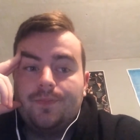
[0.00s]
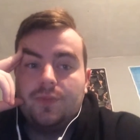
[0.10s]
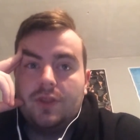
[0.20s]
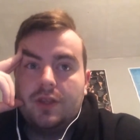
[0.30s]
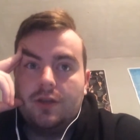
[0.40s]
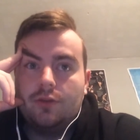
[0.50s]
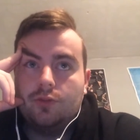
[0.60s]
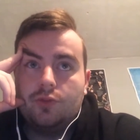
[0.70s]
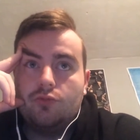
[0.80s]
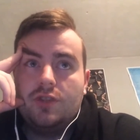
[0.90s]
Now
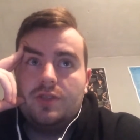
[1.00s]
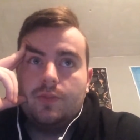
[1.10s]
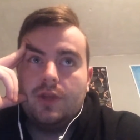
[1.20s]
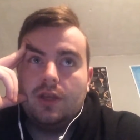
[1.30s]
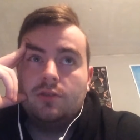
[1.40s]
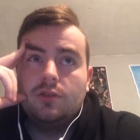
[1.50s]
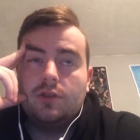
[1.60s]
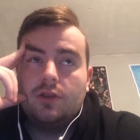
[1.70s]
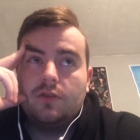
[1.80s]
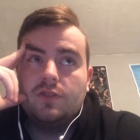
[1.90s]
the reason being,
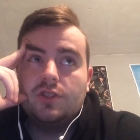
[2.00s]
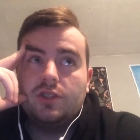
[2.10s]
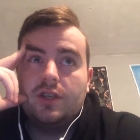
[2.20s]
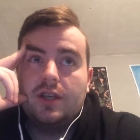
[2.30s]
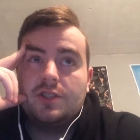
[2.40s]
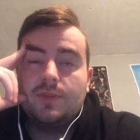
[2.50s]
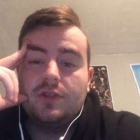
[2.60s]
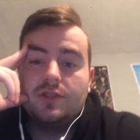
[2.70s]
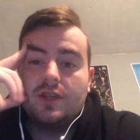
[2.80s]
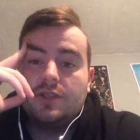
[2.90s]
obviously I
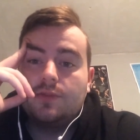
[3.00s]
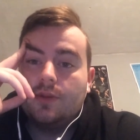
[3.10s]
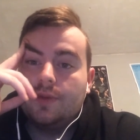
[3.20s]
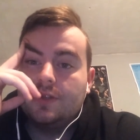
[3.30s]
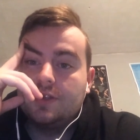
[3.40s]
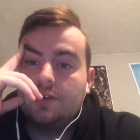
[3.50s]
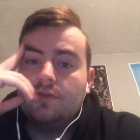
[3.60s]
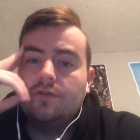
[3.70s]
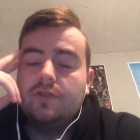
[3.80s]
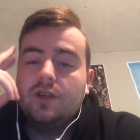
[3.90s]
experience ASMR myself
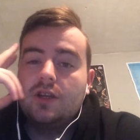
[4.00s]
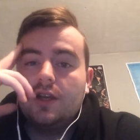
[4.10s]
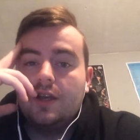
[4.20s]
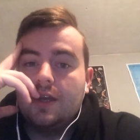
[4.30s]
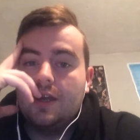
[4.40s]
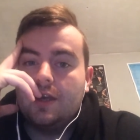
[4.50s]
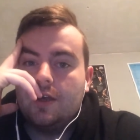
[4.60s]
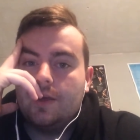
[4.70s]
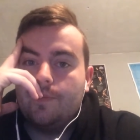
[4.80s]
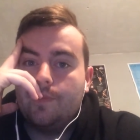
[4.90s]

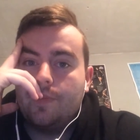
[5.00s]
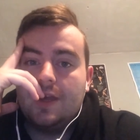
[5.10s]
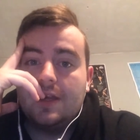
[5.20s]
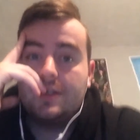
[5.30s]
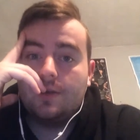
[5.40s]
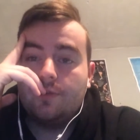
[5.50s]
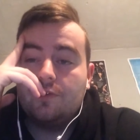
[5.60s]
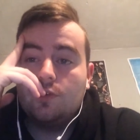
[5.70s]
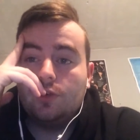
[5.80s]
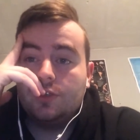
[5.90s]
and it has helped me
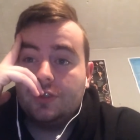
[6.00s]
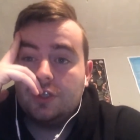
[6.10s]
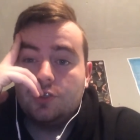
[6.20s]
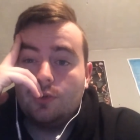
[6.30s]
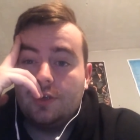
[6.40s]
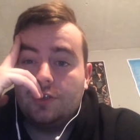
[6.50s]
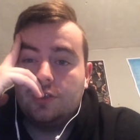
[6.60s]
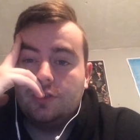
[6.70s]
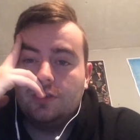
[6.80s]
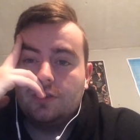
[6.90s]
through a lot of
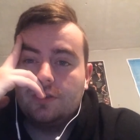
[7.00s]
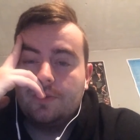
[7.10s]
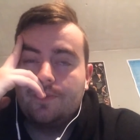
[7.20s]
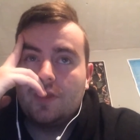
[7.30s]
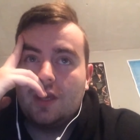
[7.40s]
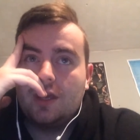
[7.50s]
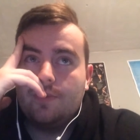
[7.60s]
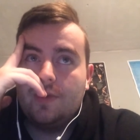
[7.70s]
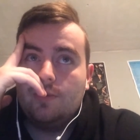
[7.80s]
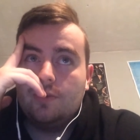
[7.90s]
situations and
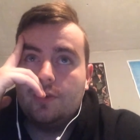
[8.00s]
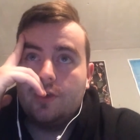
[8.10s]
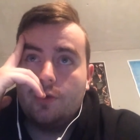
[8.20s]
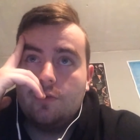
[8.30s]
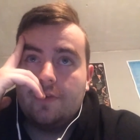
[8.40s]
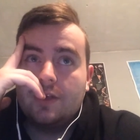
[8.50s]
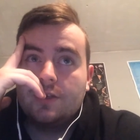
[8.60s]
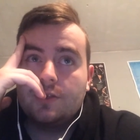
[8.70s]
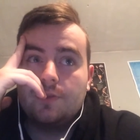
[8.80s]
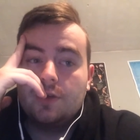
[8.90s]
people that know of
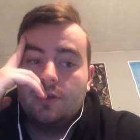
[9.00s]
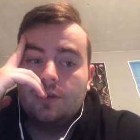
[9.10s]
ASMR